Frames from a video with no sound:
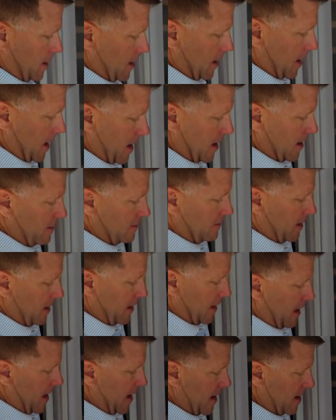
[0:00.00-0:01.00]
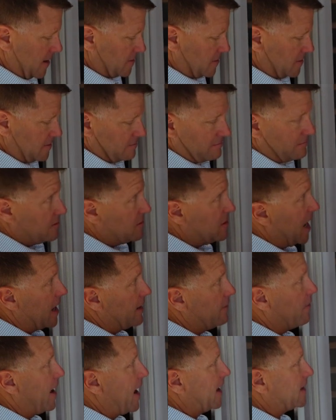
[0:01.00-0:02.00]
And it has
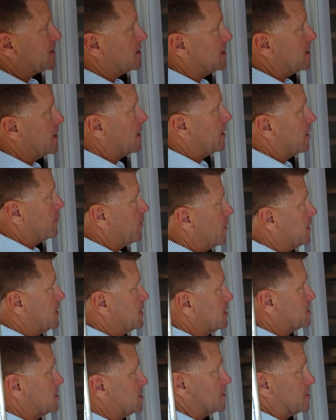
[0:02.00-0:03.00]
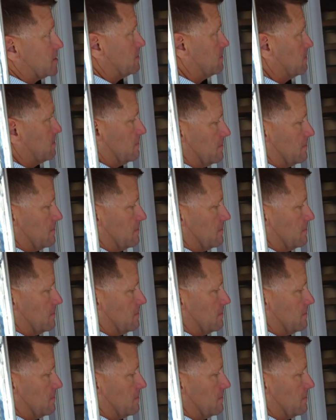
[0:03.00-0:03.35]
10 racks in here, but this is